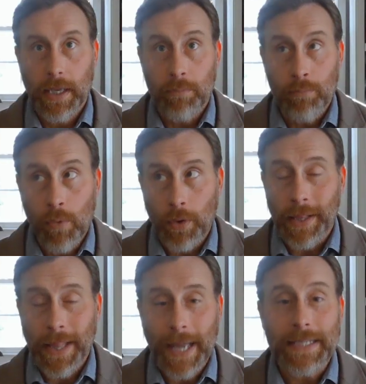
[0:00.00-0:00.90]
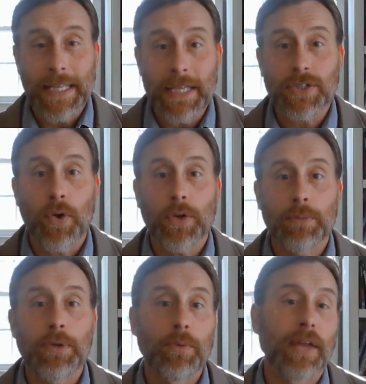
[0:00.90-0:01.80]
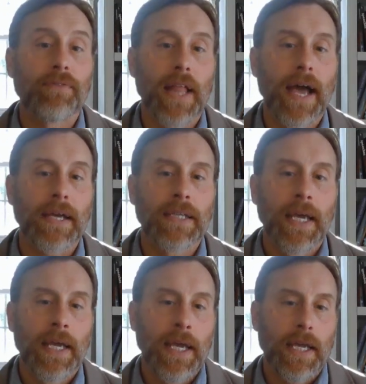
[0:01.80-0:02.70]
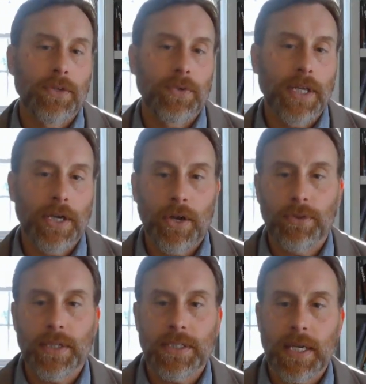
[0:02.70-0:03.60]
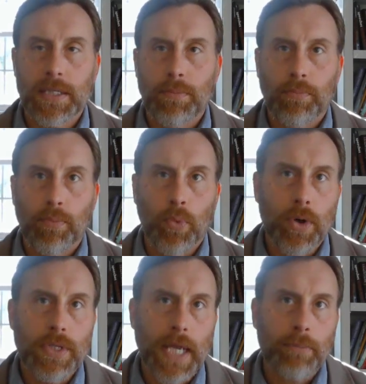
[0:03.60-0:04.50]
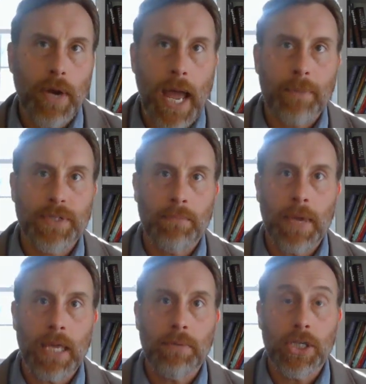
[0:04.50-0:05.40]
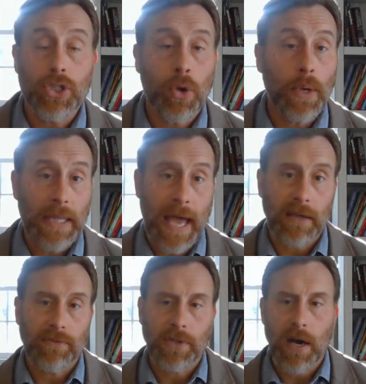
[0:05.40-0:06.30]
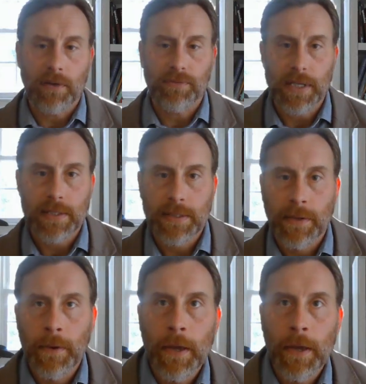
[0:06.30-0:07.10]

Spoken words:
more than likely it's going to be red flagged. And you'll get a note that says words like perhaps and maybe show a lack of confidence.